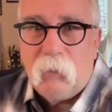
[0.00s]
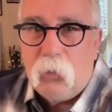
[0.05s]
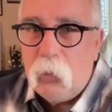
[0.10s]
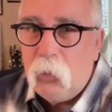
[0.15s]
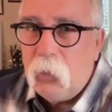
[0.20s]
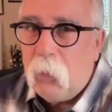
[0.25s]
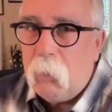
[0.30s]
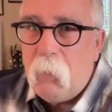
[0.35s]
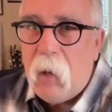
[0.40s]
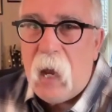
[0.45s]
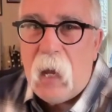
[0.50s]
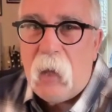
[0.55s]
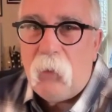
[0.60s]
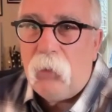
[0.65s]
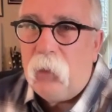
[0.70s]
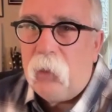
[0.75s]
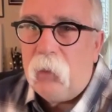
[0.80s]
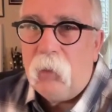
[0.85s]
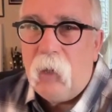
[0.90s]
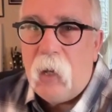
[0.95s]
do the
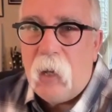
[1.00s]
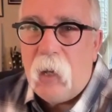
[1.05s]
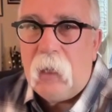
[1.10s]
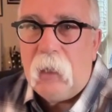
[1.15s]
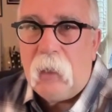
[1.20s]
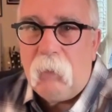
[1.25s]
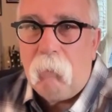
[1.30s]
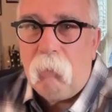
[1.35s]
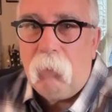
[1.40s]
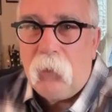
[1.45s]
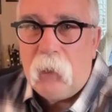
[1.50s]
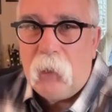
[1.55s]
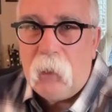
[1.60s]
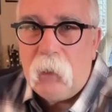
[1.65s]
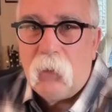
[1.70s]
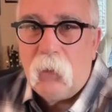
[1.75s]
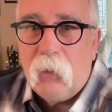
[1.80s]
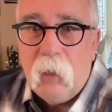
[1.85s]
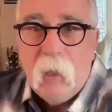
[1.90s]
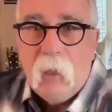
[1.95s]
math and and
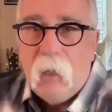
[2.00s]
it